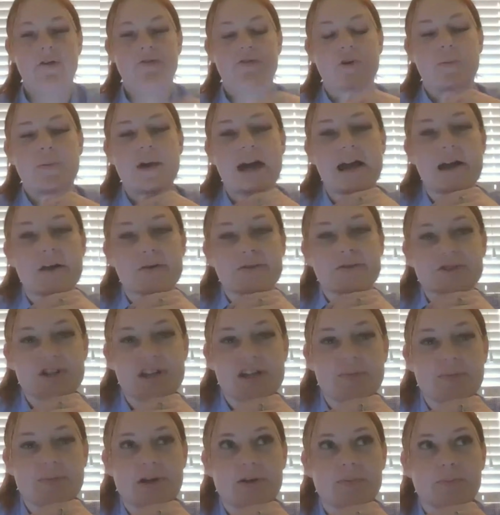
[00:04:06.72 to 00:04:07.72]
Because when we
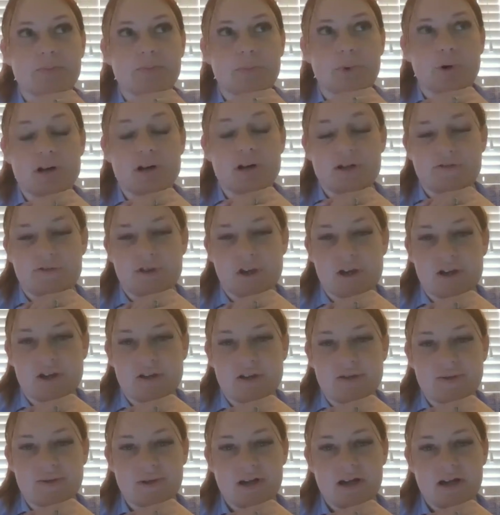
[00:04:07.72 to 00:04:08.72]
critique
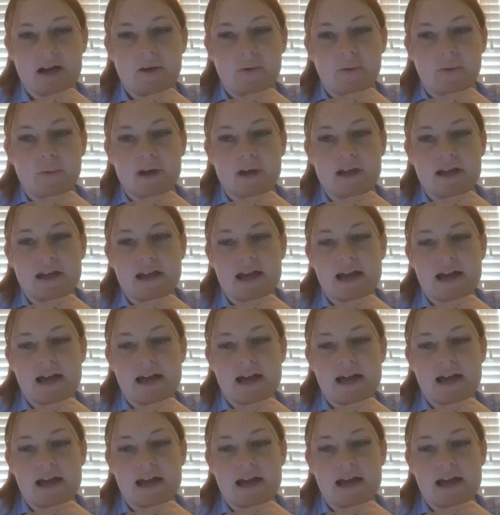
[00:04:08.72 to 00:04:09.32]
our work and